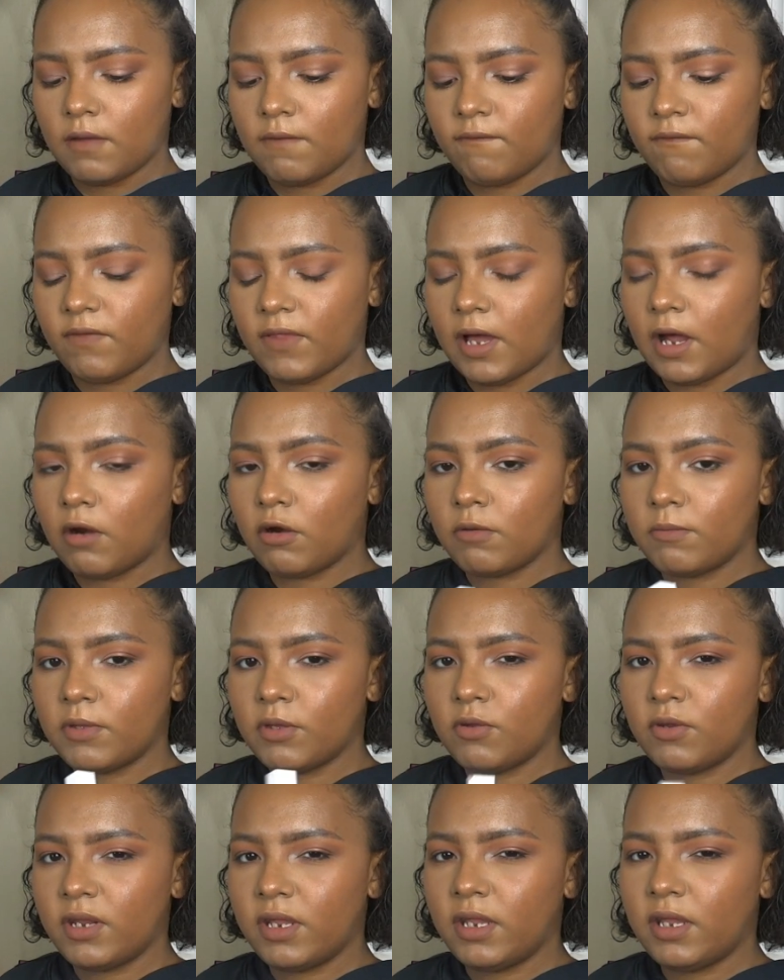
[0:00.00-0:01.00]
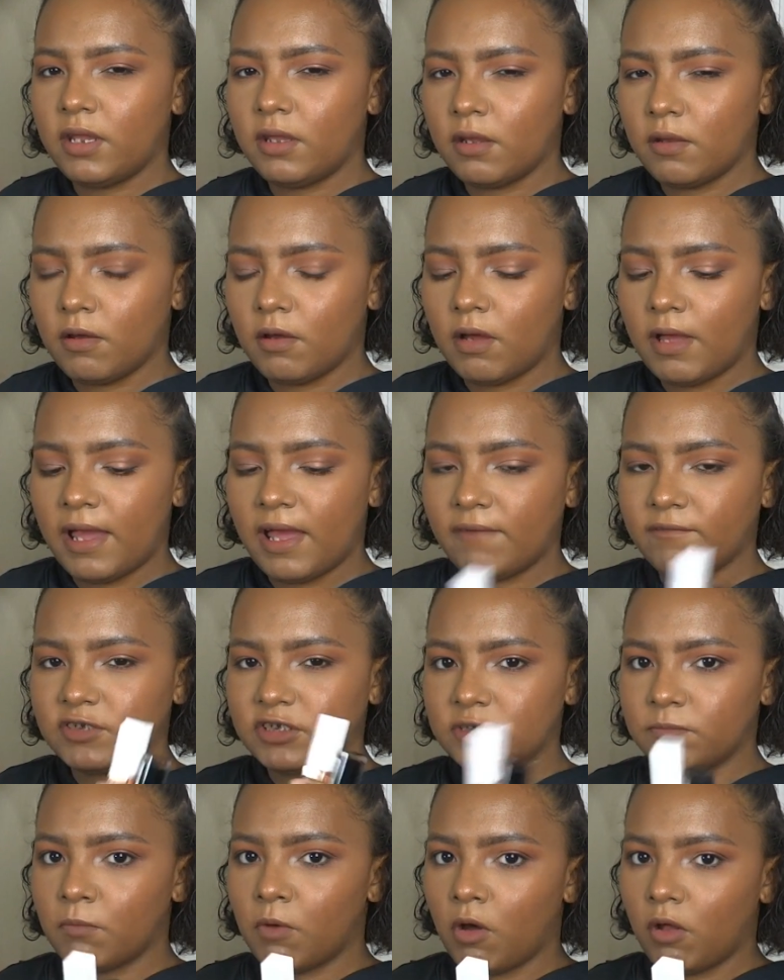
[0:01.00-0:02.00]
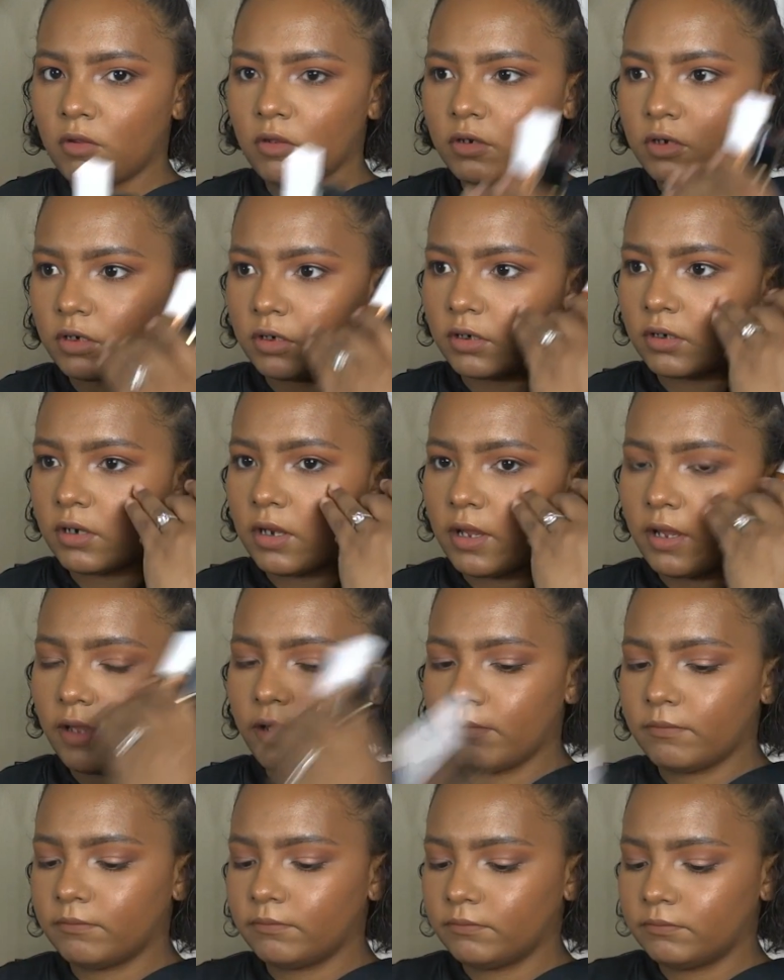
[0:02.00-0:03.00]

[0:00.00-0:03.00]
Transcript: Flower Beauty have smaller um,